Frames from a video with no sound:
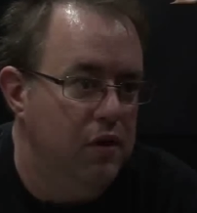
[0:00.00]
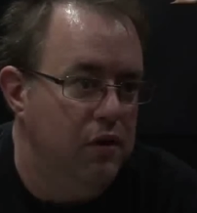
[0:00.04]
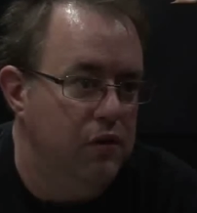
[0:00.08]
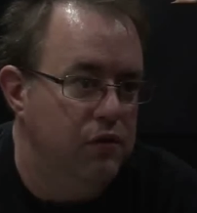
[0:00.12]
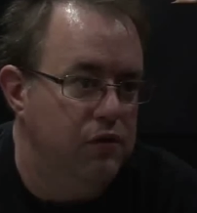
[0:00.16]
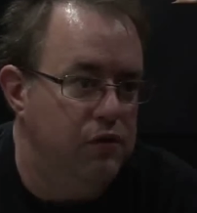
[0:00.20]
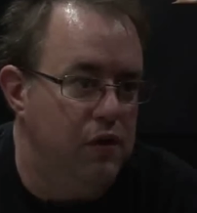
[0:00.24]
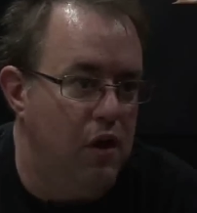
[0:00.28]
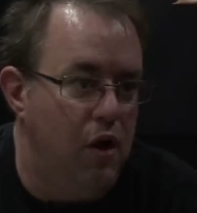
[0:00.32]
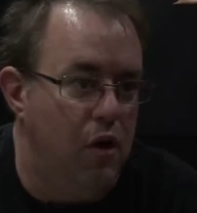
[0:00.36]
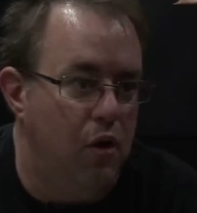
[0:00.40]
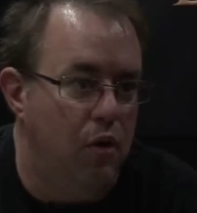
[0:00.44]

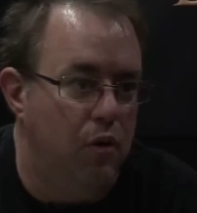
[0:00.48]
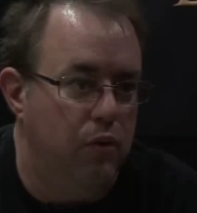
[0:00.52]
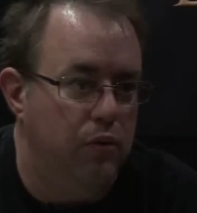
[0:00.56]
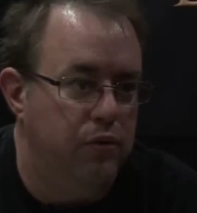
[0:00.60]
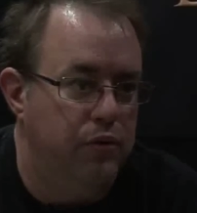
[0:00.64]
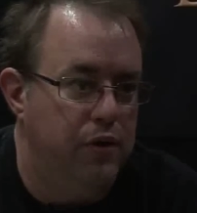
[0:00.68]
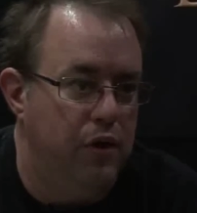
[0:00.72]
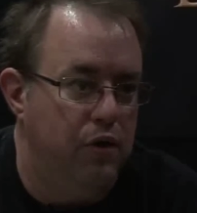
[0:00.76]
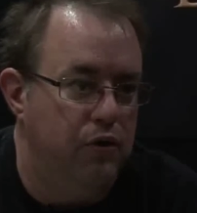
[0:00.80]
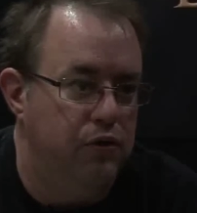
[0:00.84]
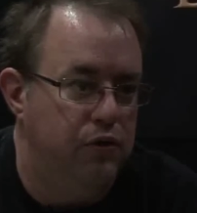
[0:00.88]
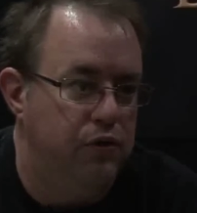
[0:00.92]
So
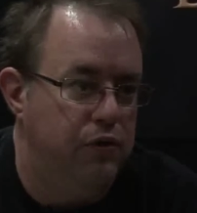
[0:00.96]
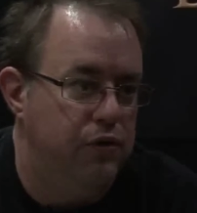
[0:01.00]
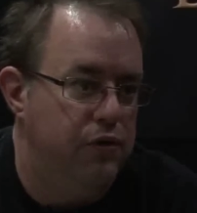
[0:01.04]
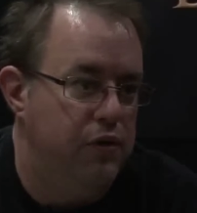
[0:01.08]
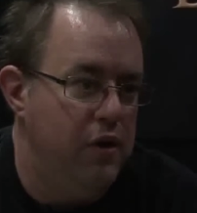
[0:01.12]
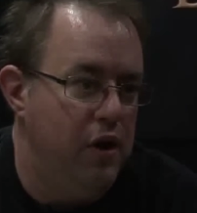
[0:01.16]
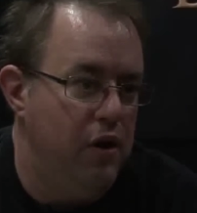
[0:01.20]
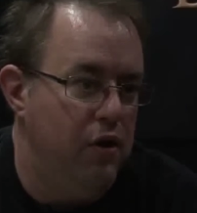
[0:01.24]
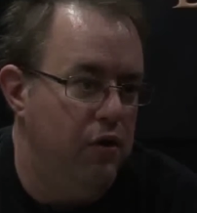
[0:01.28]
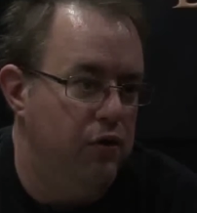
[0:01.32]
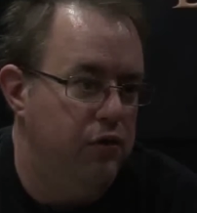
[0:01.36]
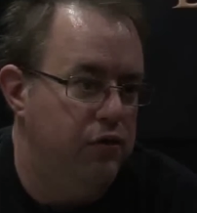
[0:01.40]

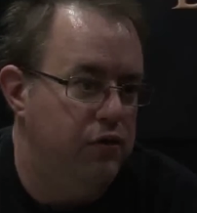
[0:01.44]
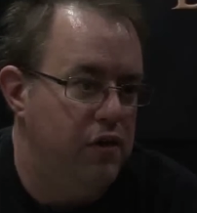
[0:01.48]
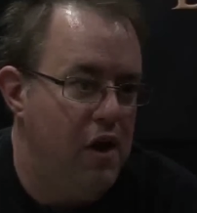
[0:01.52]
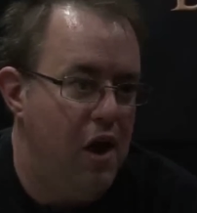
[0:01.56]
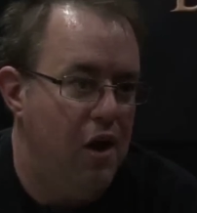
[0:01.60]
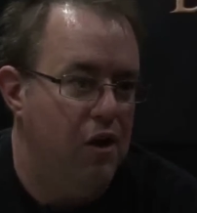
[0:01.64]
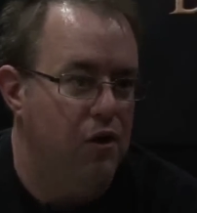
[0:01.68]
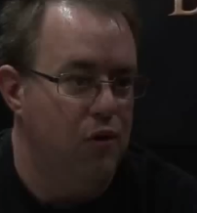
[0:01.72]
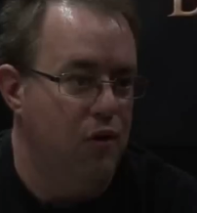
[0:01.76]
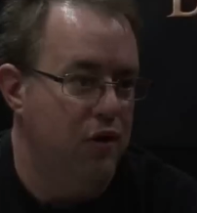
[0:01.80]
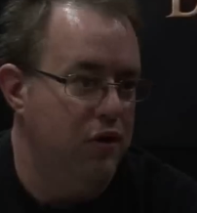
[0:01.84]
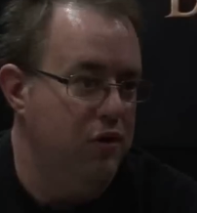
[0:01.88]
there's
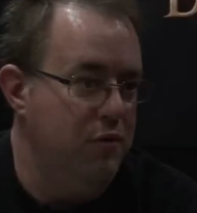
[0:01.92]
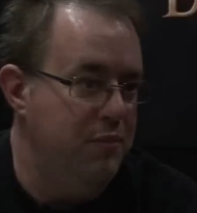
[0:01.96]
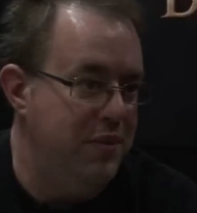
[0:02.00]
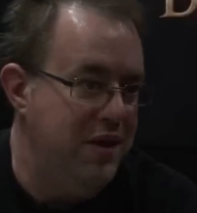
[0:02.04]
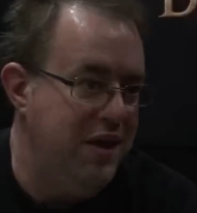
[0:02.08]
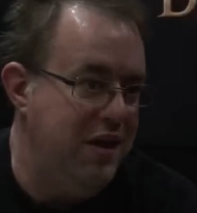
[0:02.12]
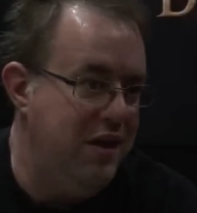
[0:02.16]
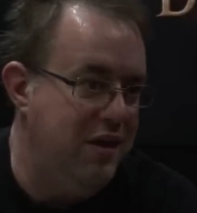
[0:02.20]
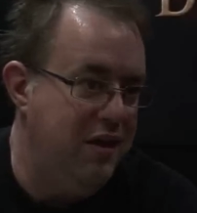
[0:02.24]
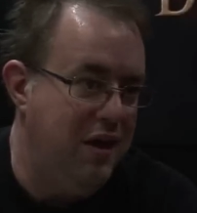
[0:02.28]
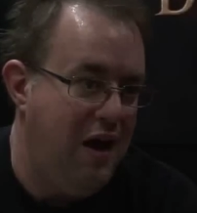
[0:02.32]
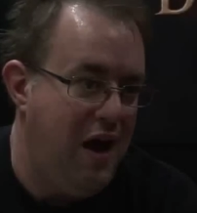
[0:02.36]
not going to
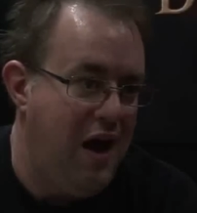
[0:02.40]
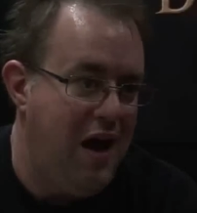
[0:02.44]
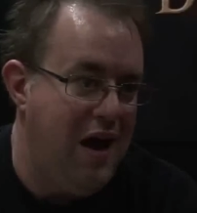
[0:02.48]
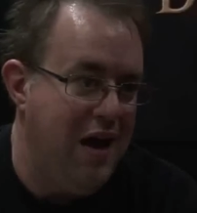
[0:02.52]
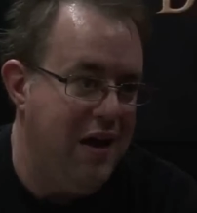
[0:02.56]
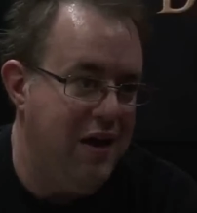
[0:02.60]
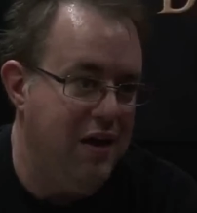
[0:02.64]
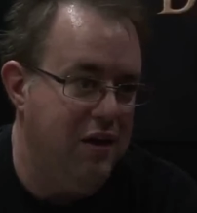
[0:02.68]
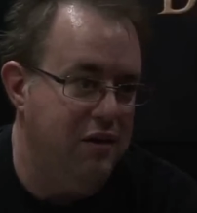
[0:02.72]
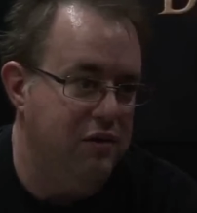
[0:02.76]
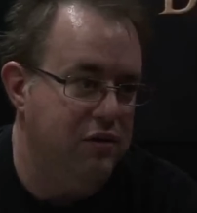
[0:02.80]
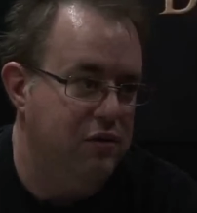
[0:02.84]
be
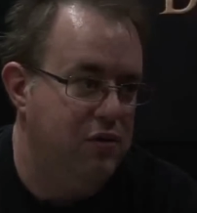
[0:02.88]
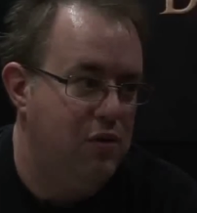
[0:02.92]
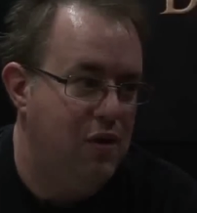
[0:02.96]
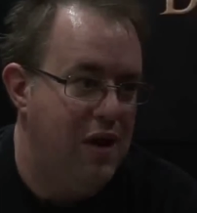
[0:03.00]
high-end